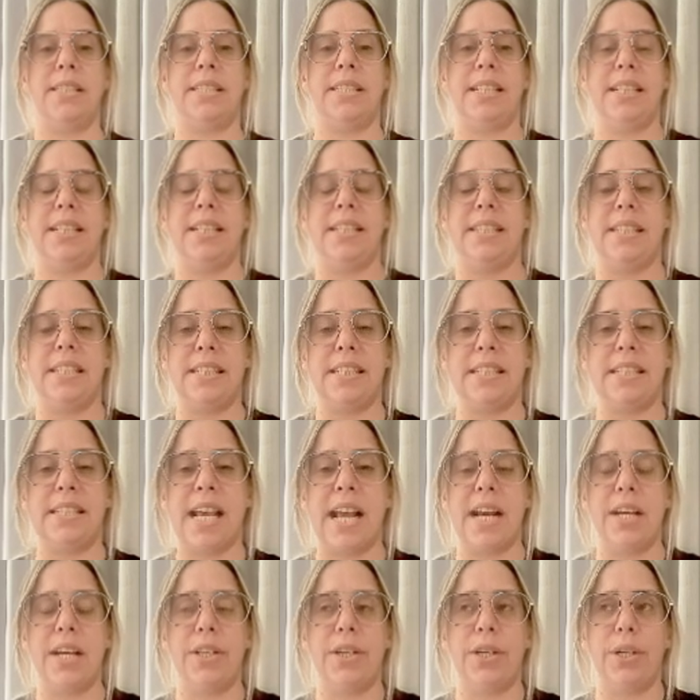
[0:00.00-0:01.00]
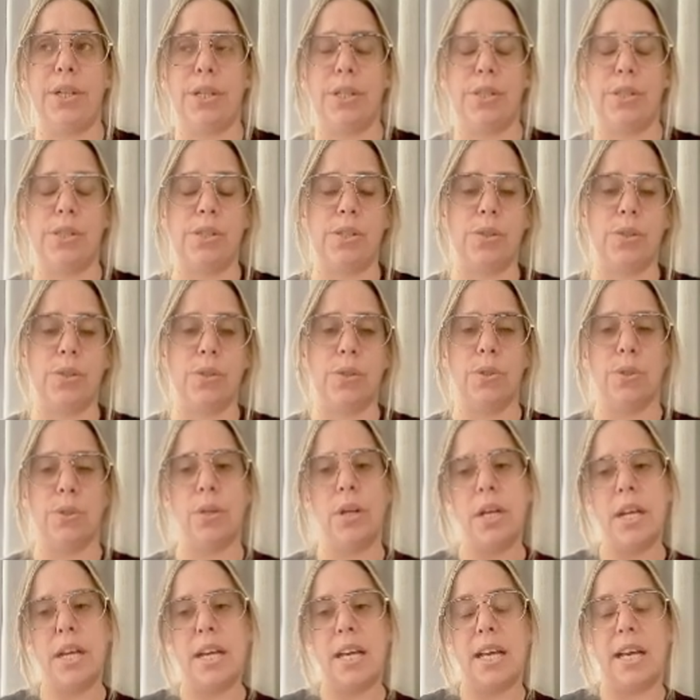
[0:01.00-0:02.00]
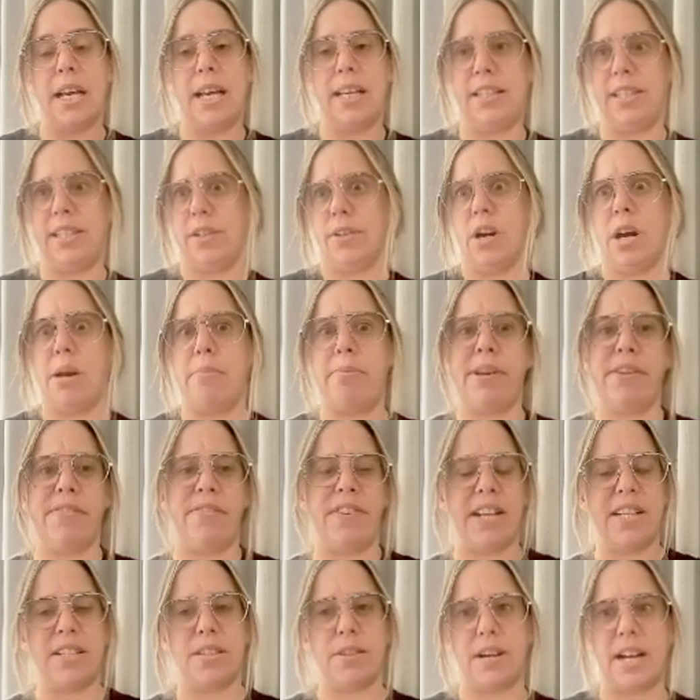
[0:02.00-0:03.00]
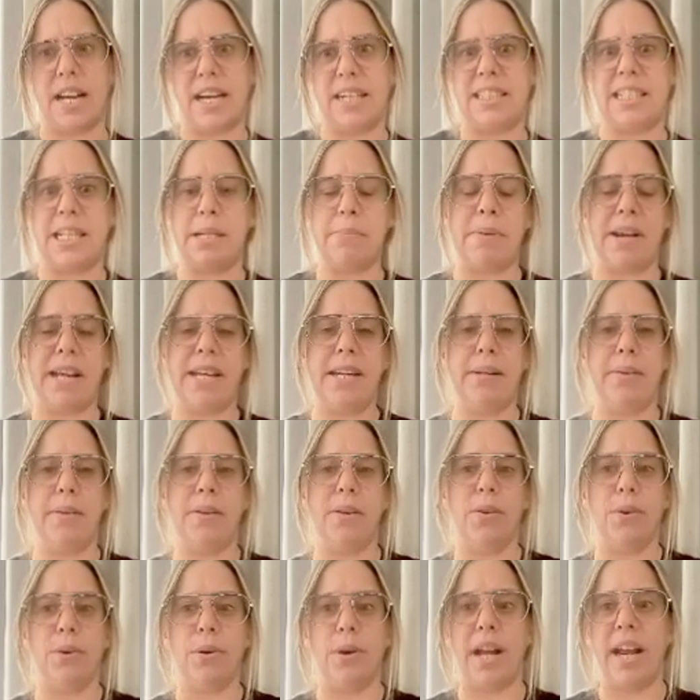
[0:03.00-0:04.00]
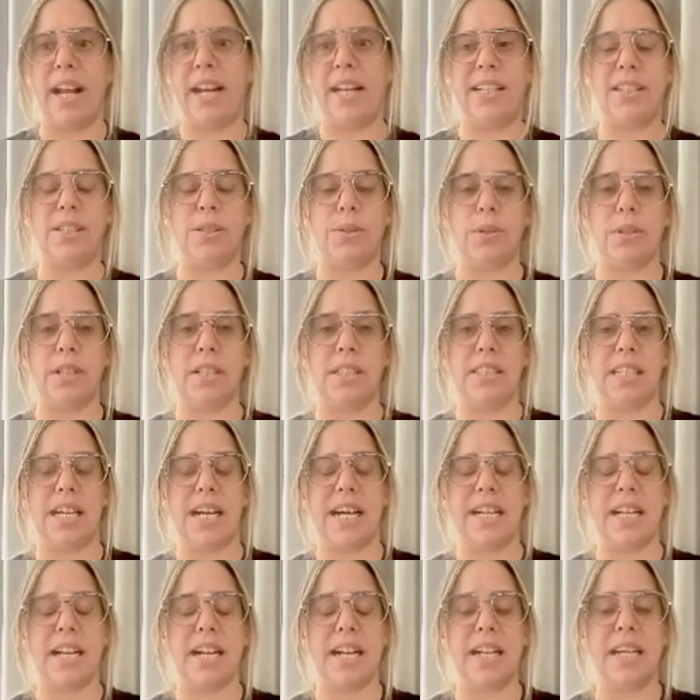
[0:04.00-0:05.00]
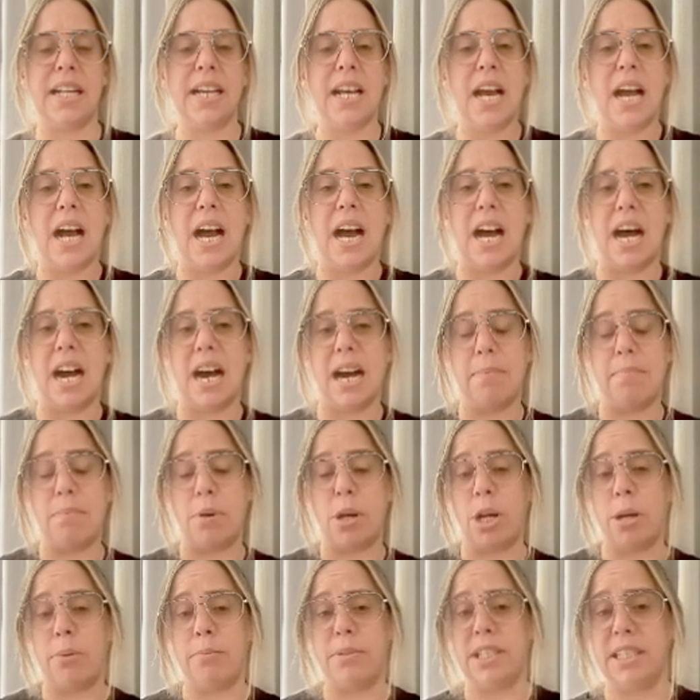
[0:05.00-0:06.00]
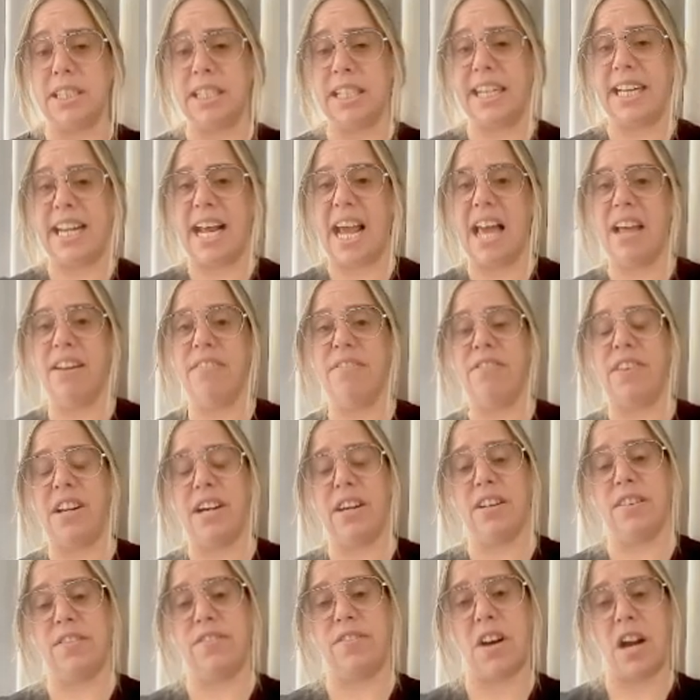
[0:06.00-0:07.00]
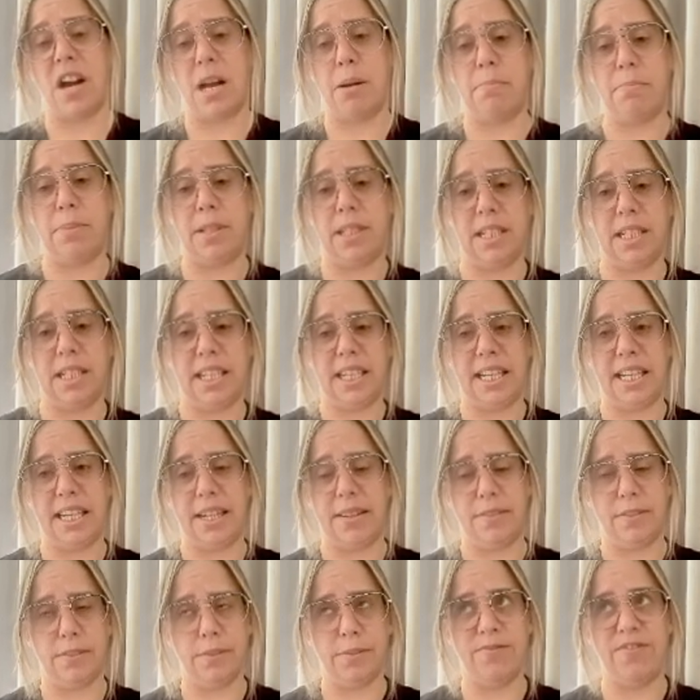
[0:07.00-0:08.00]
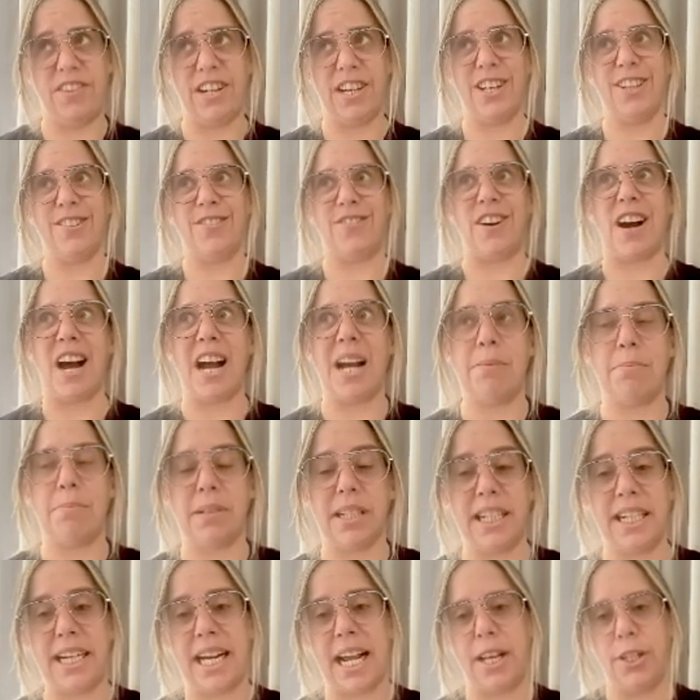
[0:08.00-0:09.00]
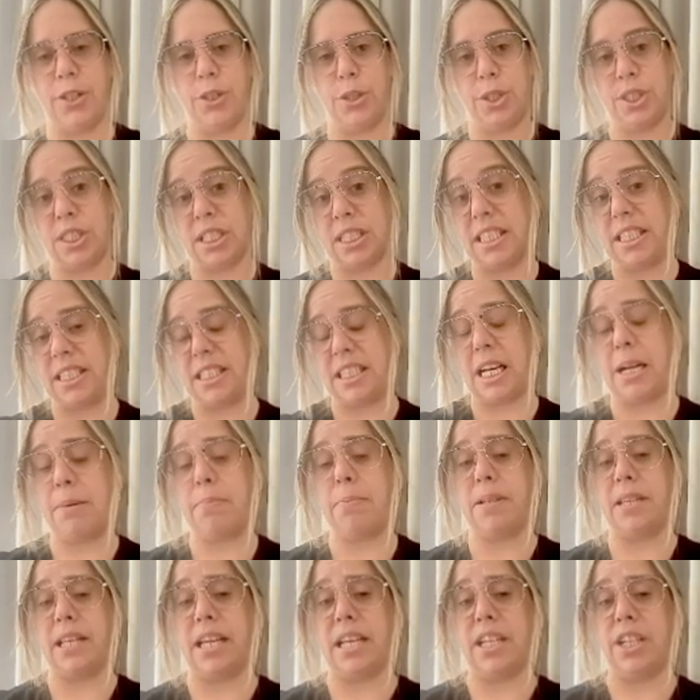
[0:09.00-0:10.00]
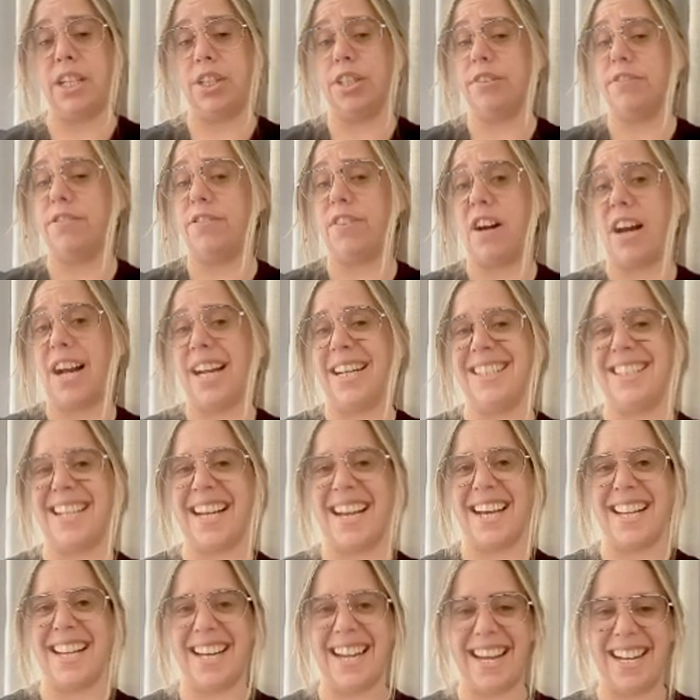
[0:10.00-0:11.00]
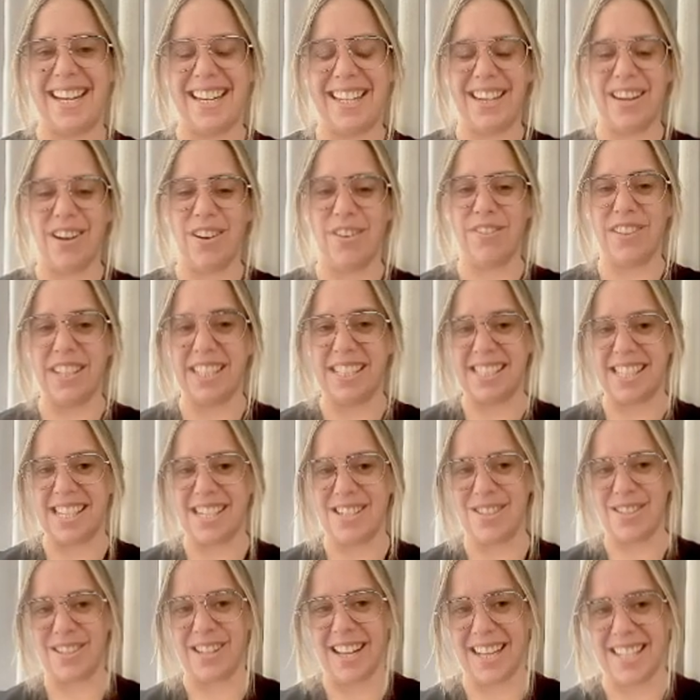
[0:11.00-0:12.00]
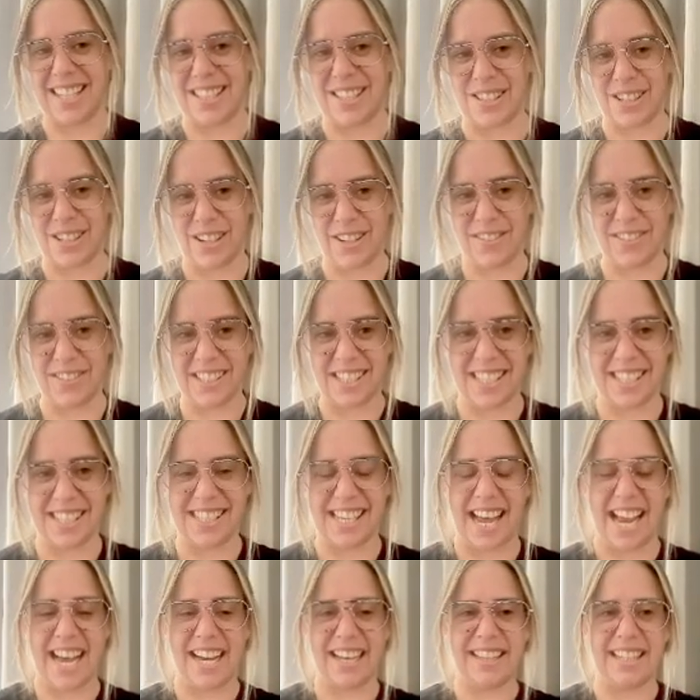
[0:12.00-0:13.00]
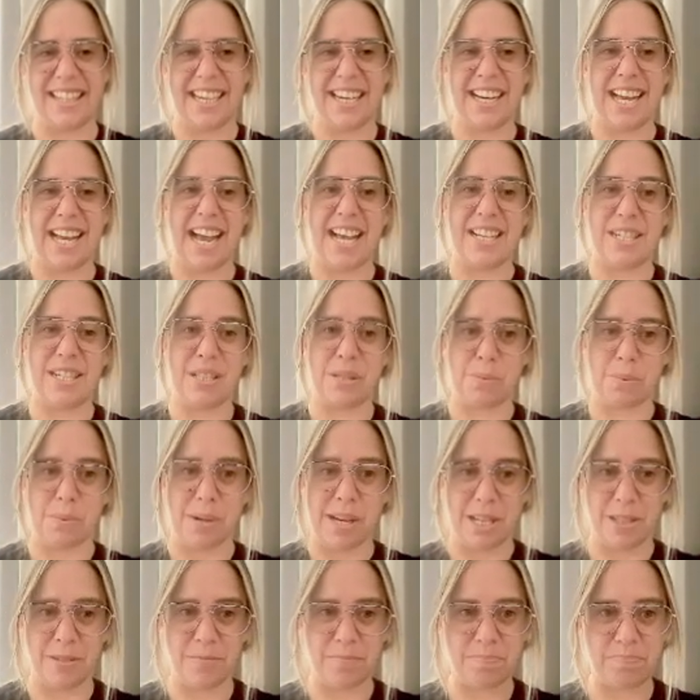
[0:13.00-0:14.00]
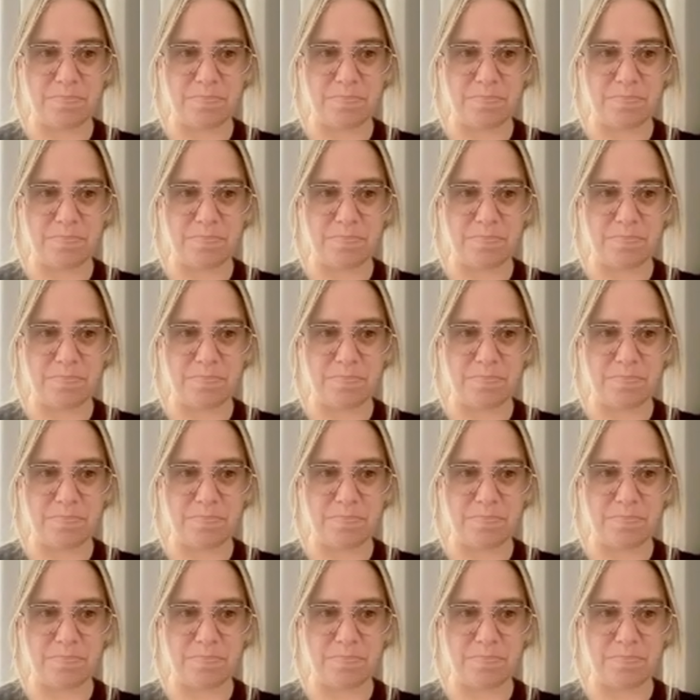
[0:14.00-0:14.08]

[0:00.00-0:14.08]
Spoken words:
is this is how you can store either your IPFS or HTTP or any sort of data permanently and verifiably, and usually cheaper than you could find at any of the centralized services out there as well.